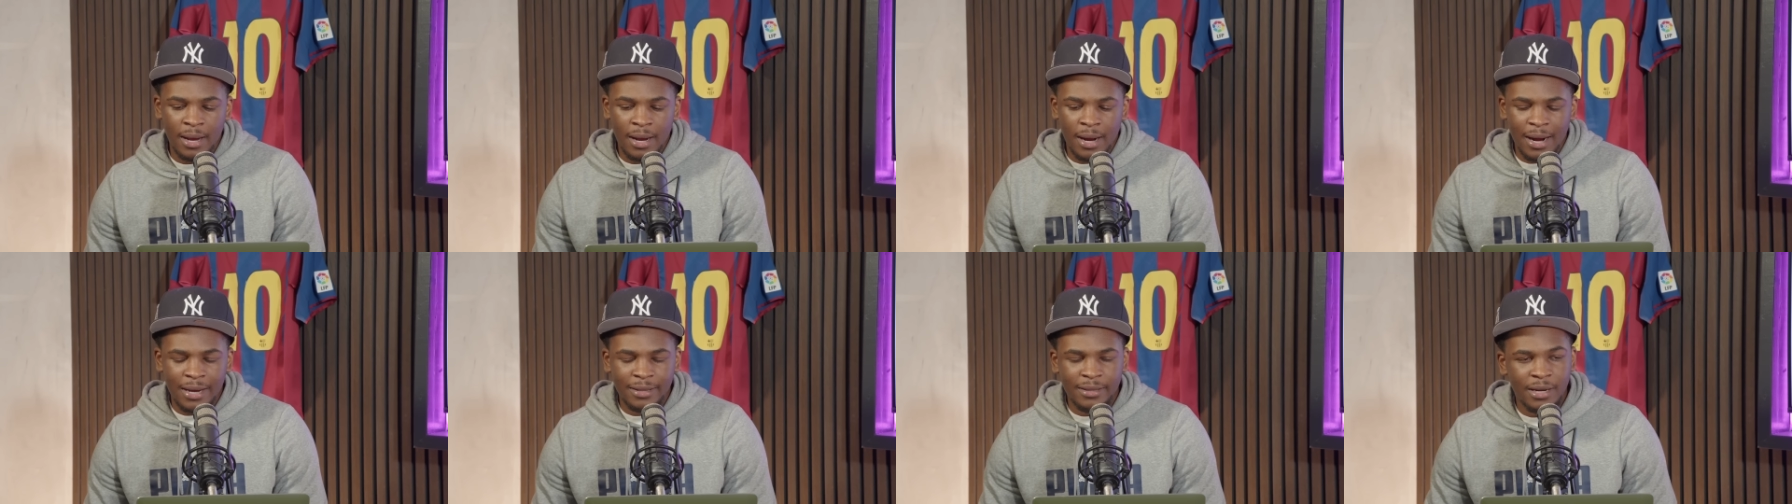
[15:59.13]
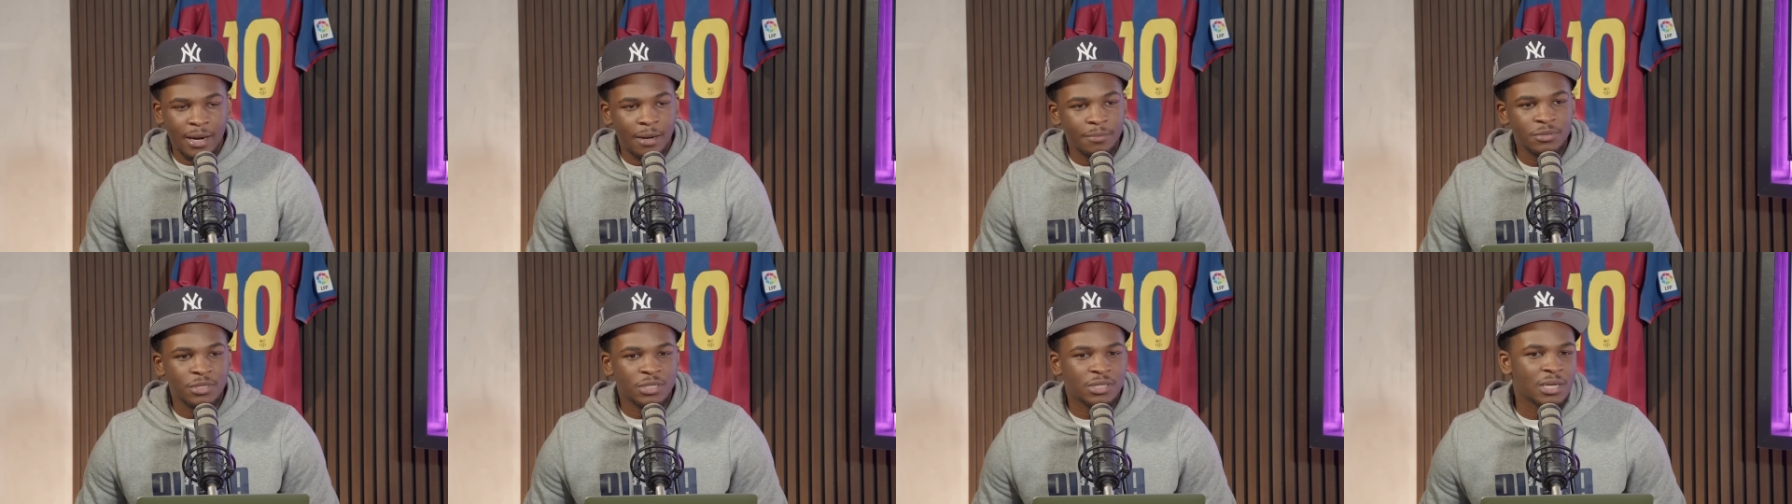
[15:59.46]
And then
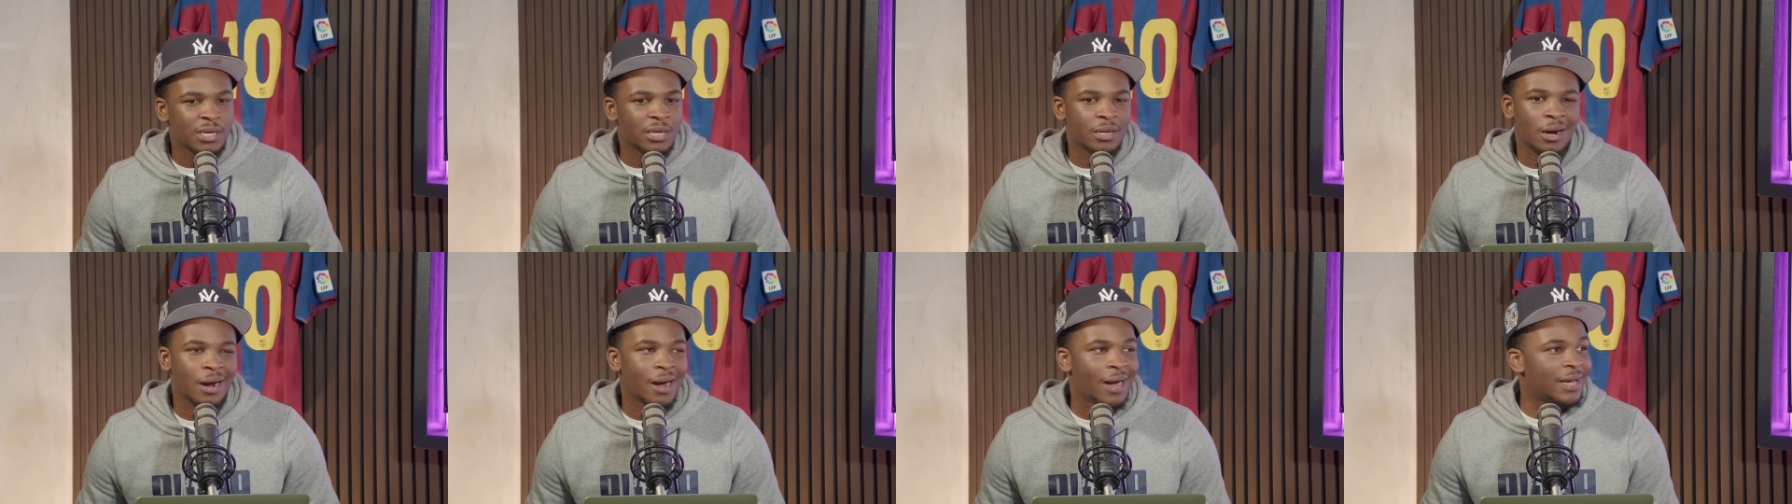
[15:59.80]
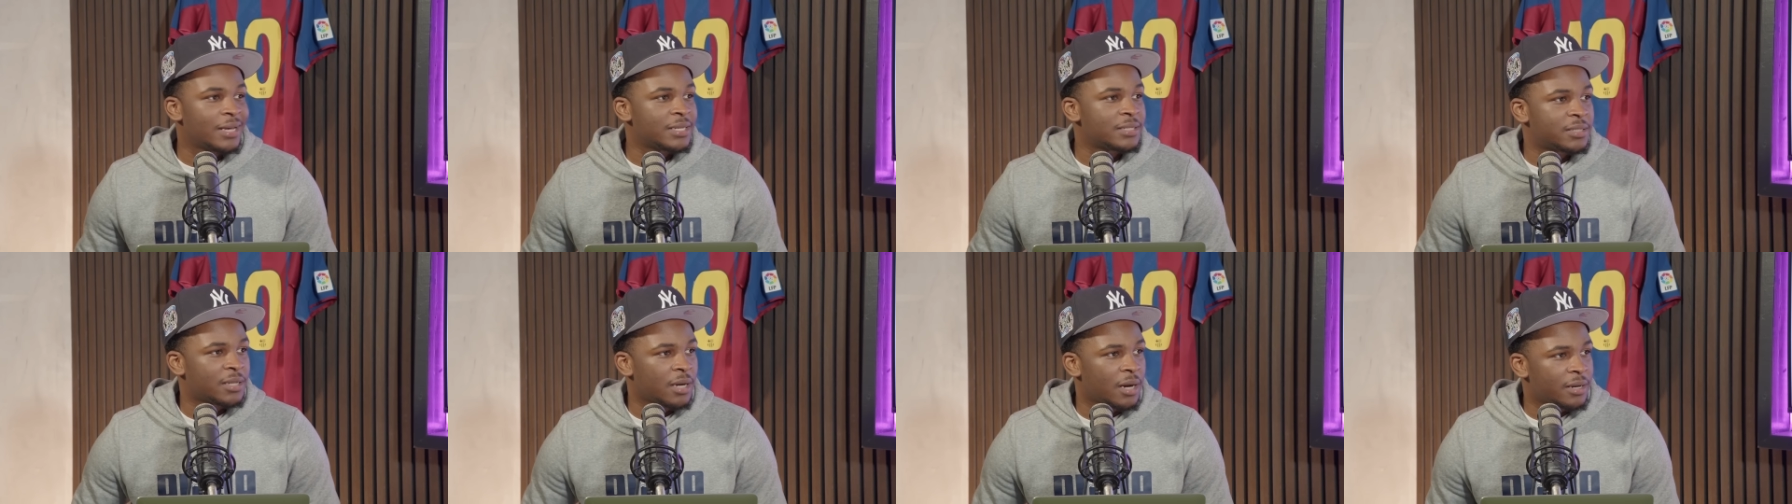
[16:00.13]
I'm just thinking, all right,
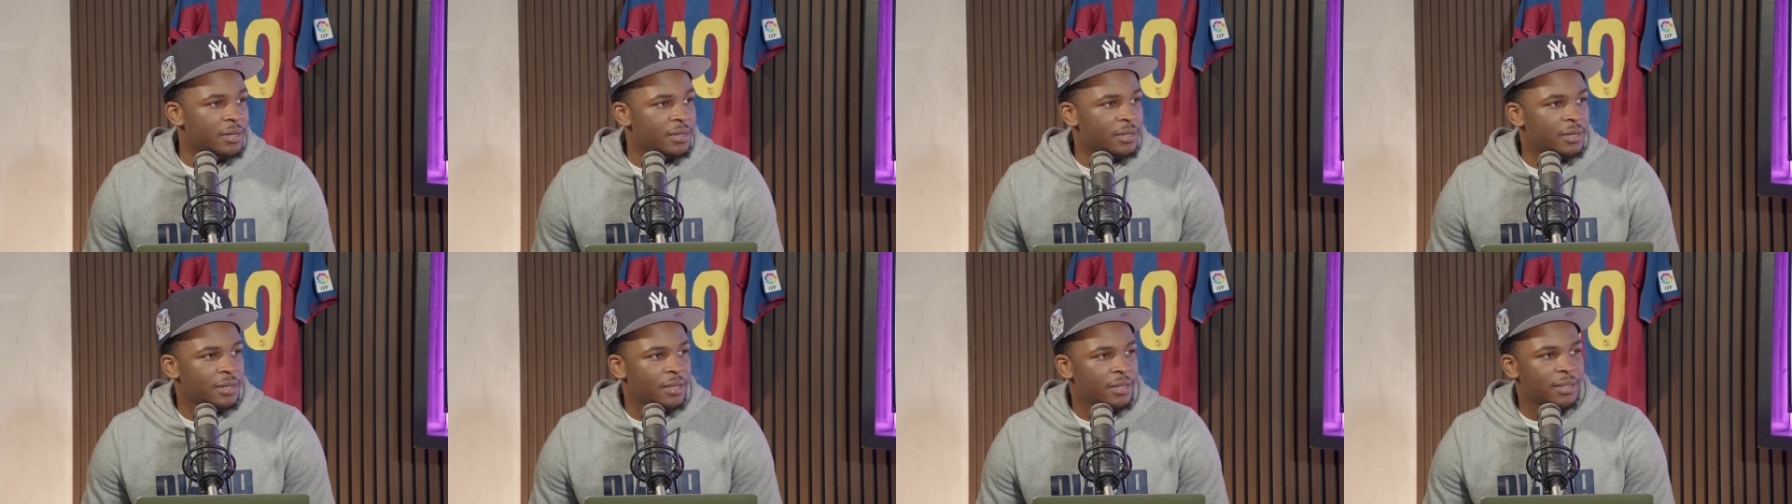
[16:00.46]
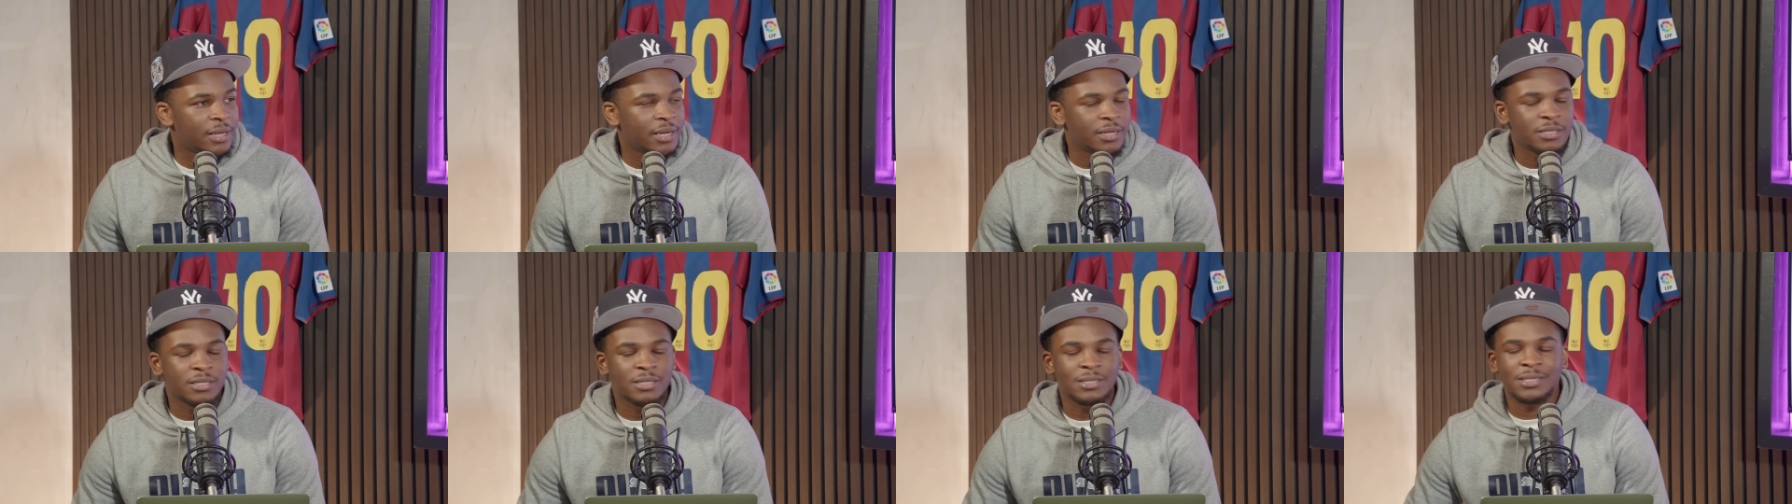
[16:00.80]
it's done.
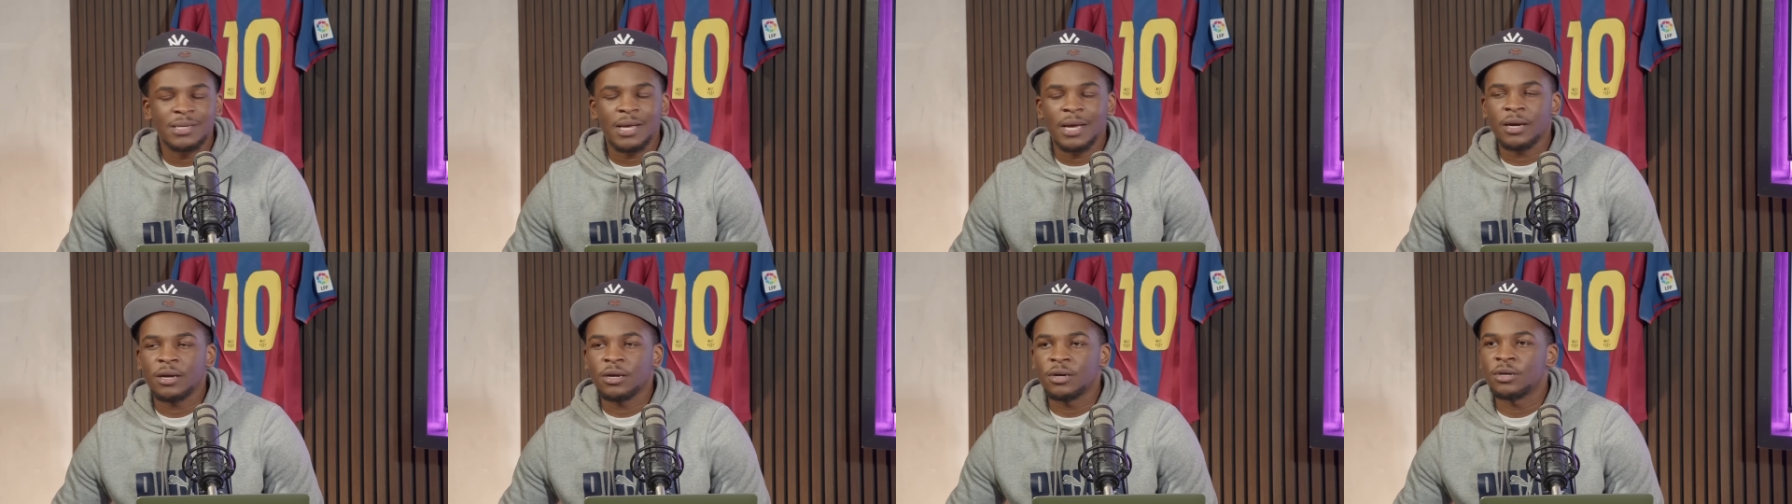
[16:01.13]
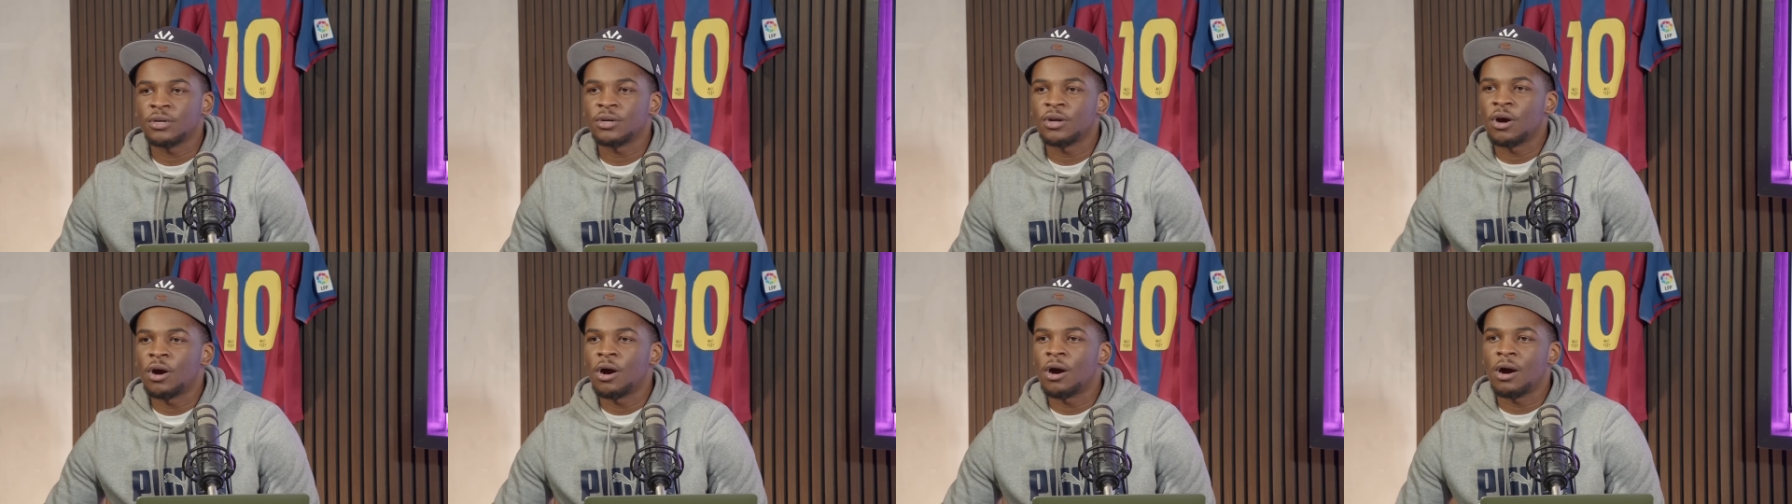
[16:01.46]
Then second
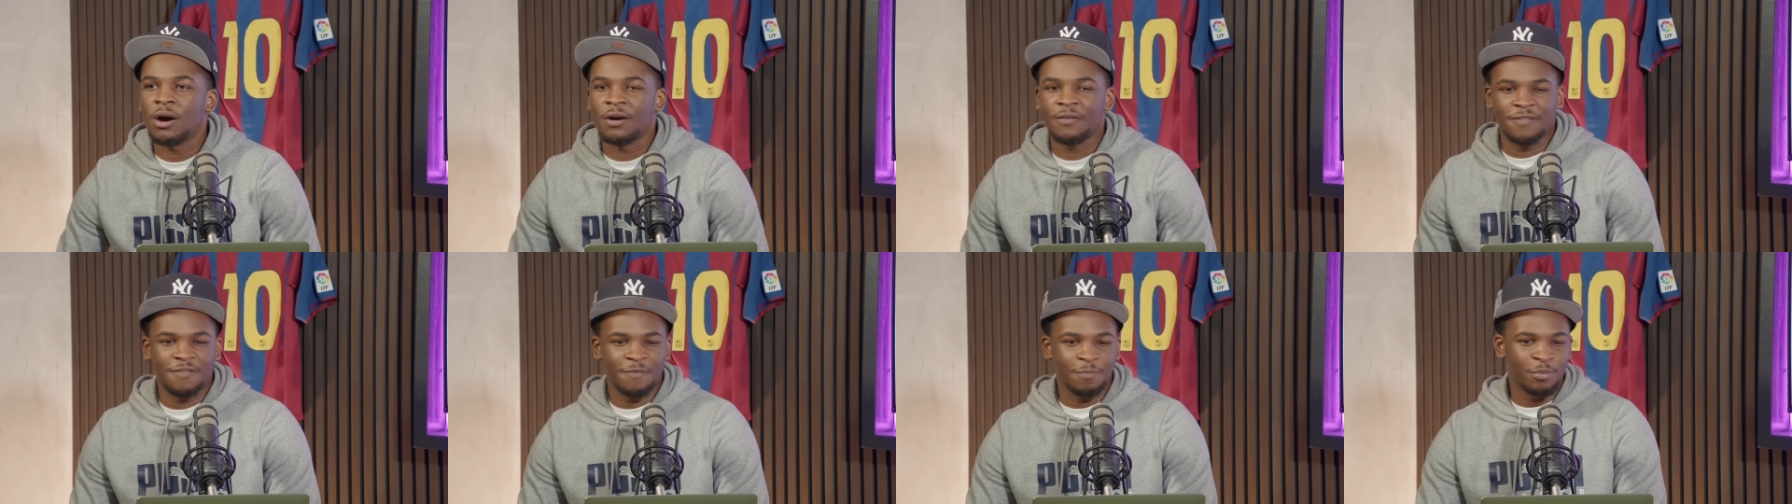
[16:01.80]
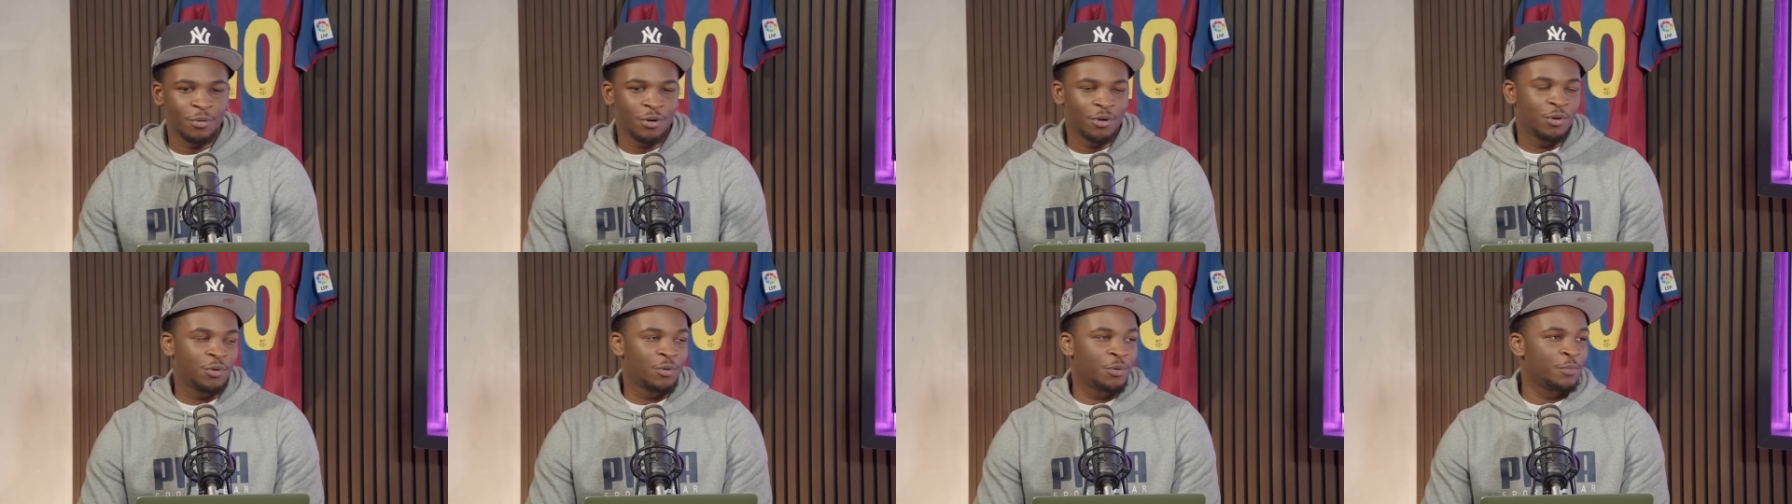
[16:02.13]
half,
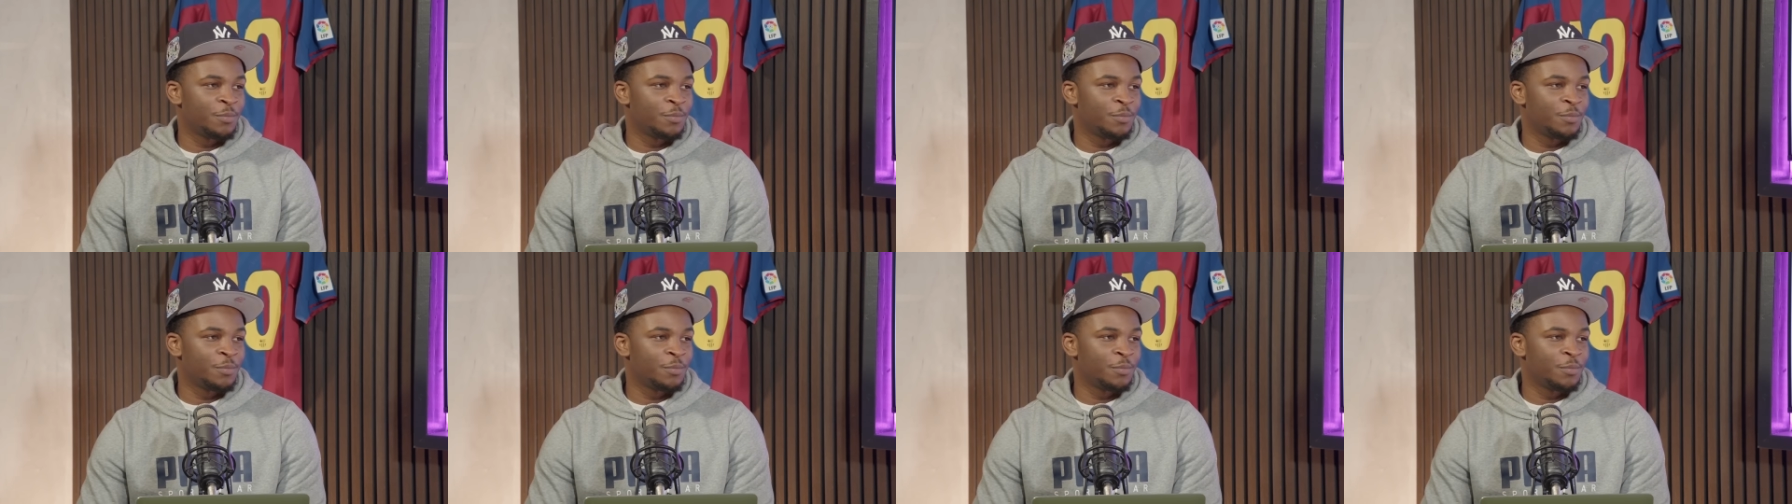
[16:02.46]
bro,